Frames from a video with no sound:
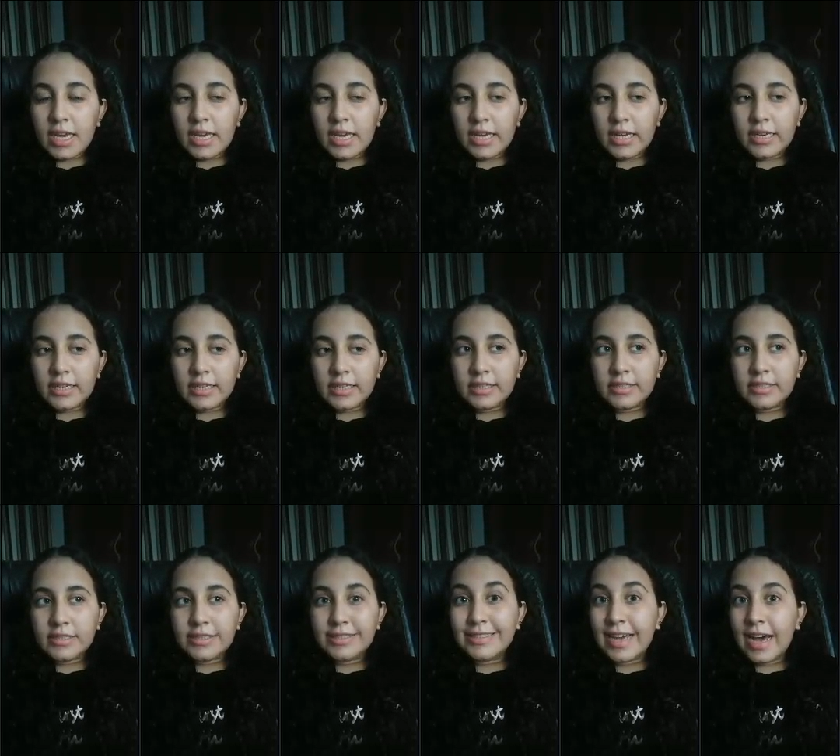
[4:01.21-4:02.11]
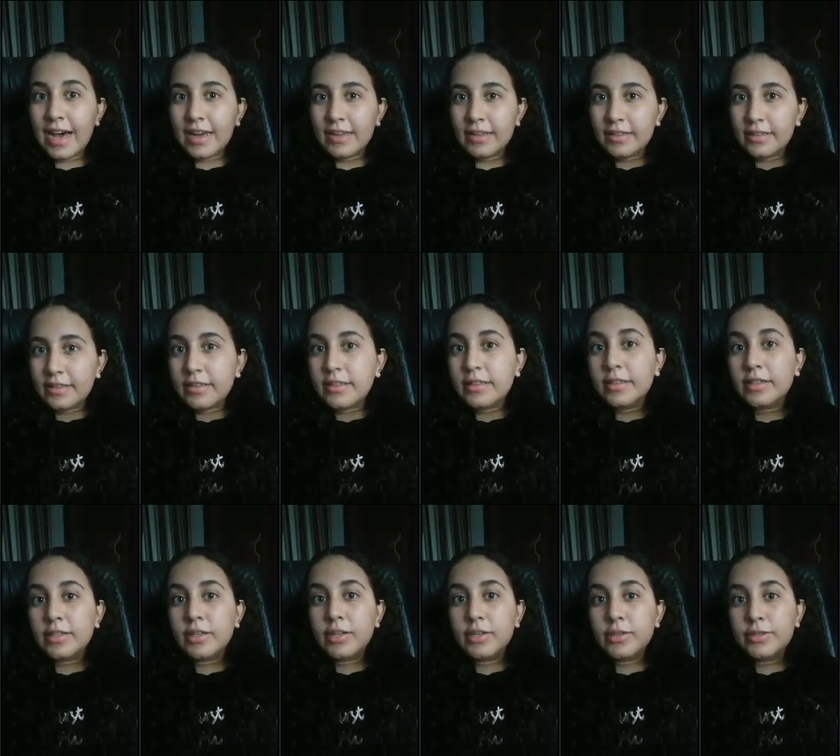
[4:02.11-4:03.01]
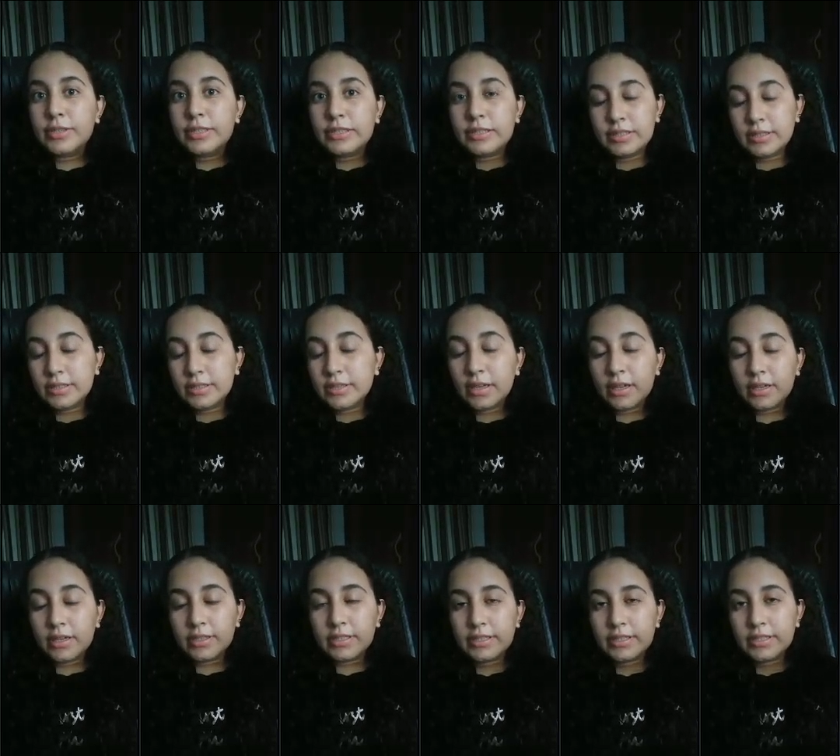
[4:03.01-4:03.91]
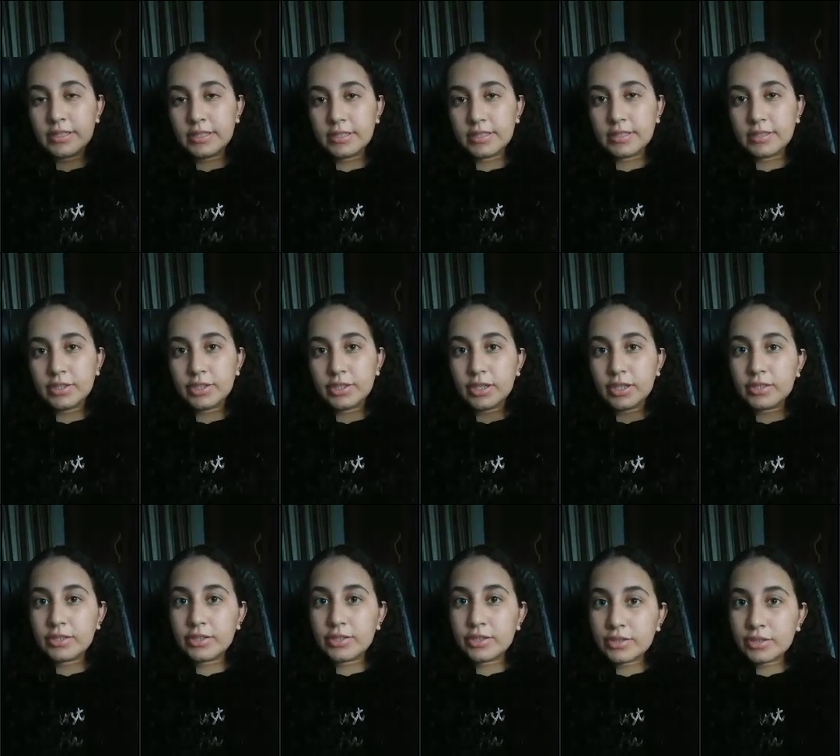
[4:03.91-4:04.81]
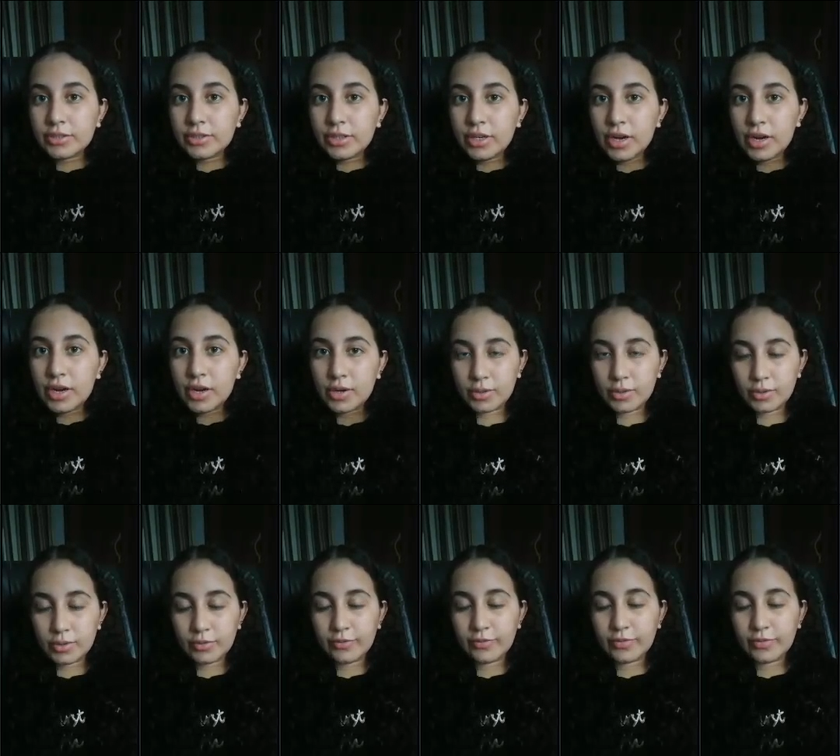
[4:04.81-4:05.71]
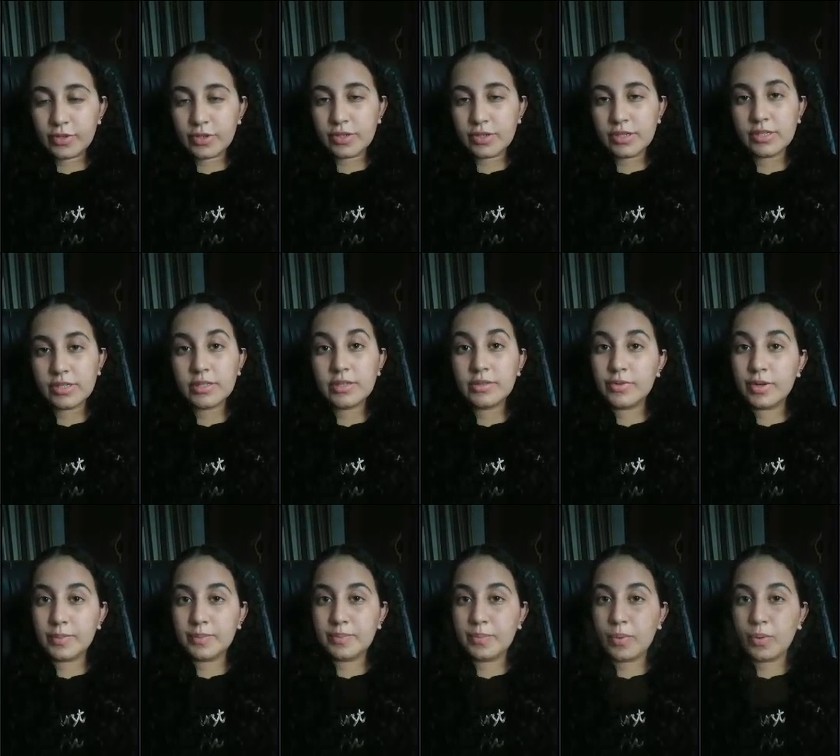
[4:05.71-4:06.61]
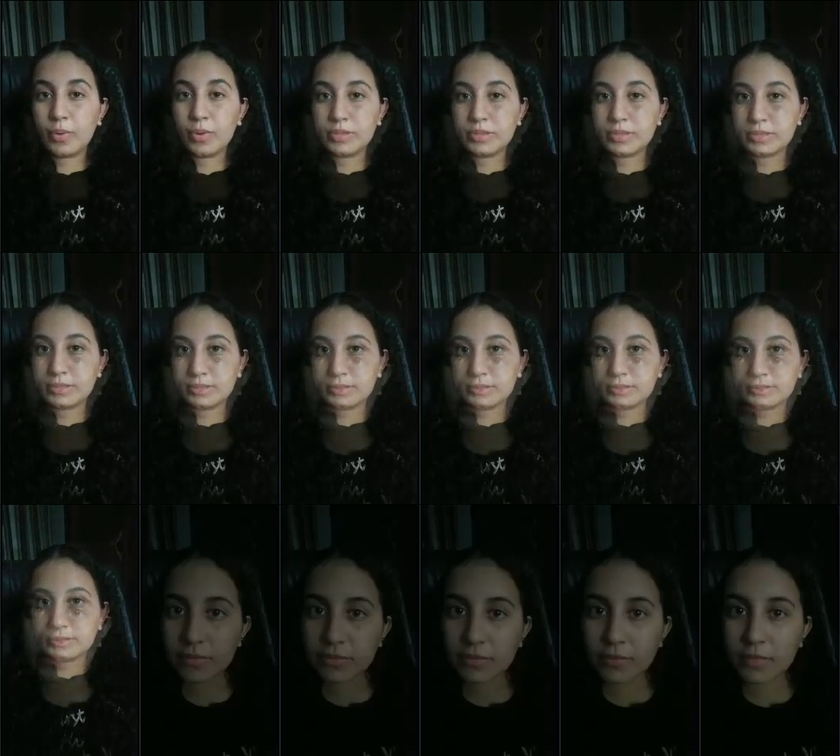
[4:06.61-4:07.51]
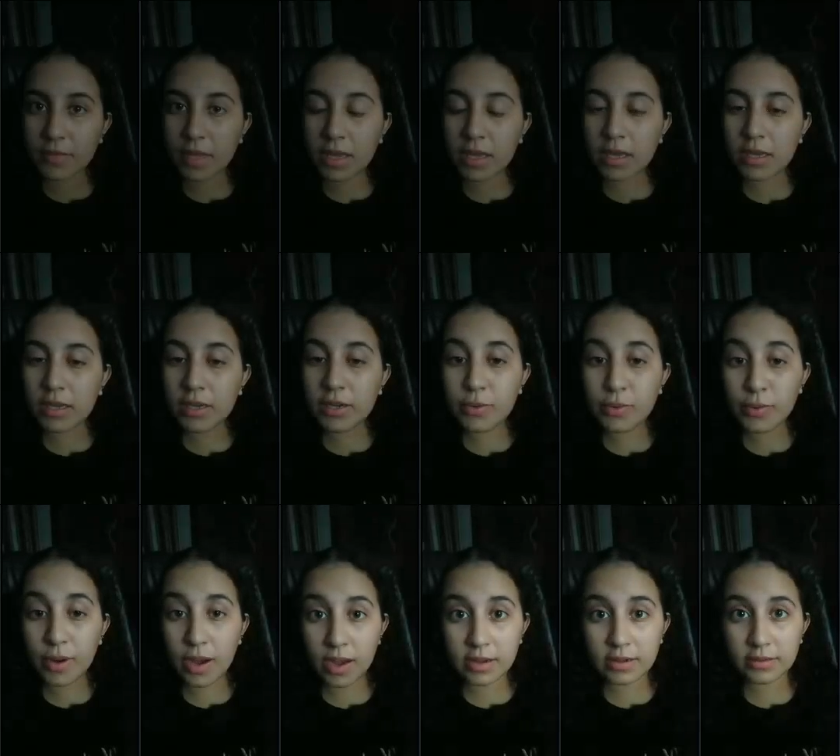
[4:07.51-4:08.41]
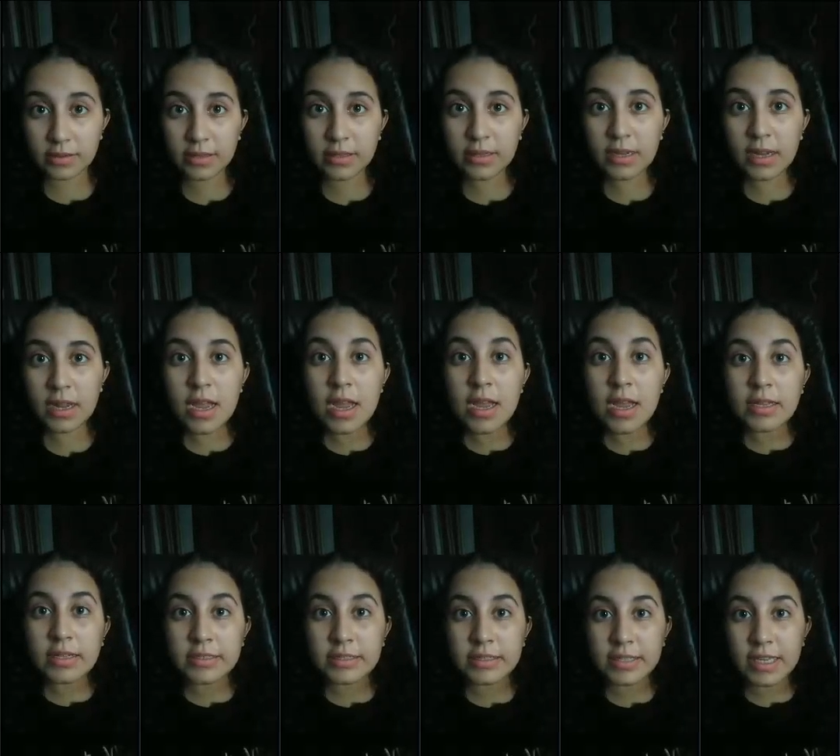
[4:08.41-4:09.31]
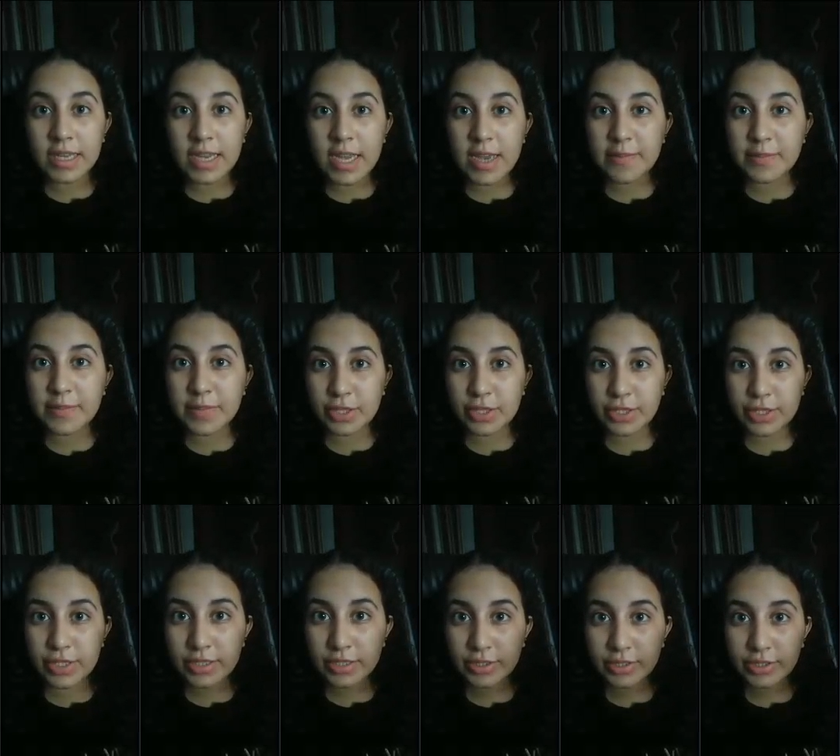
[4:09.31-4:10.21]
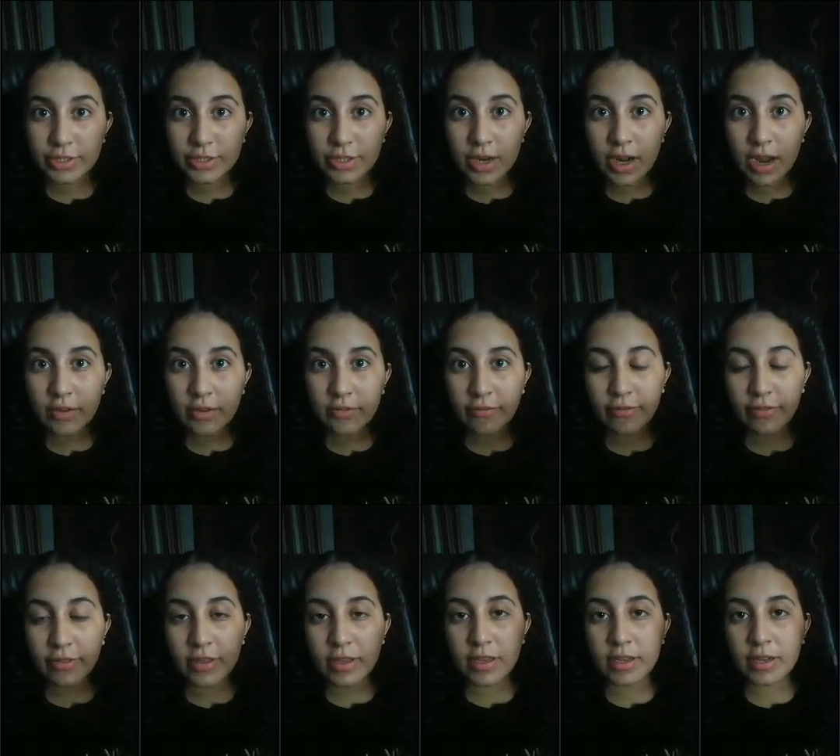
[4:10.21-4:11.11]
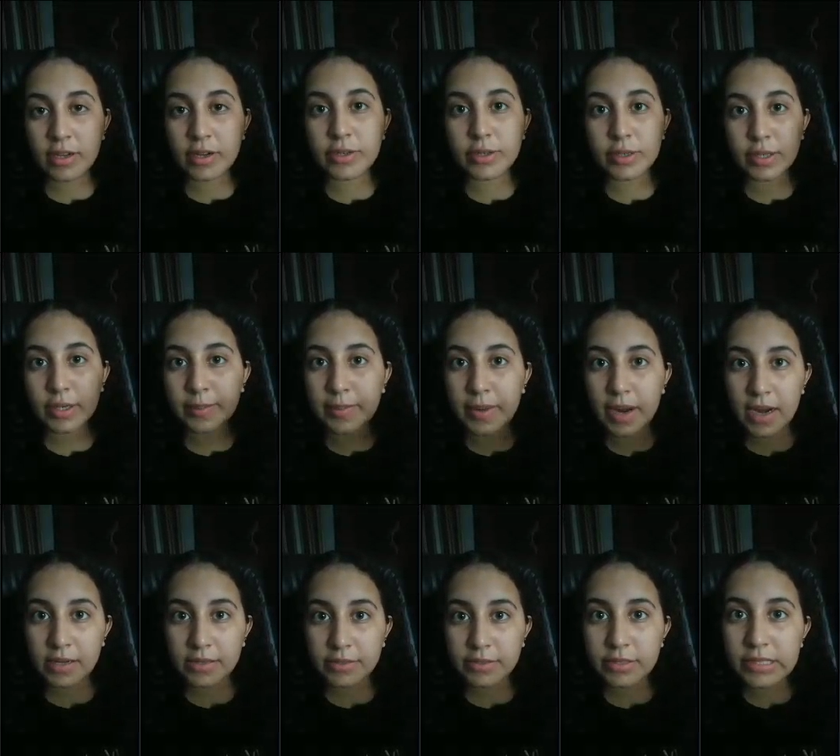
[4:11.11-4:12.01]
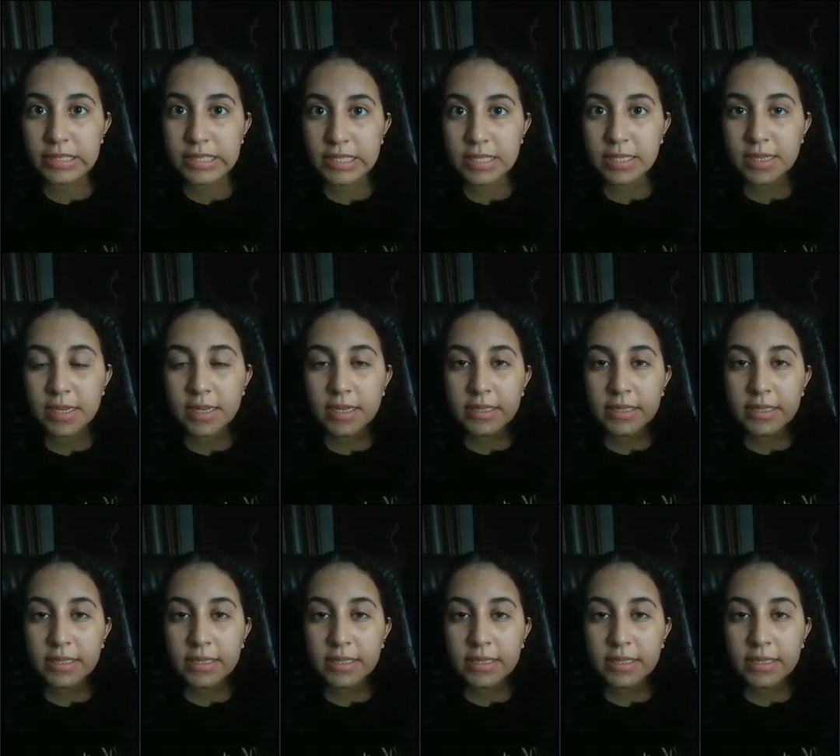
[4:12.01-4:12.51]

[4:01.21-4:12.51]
and died, including the doctor who first reported. In Wuhan, the epicenter of the coronavirus,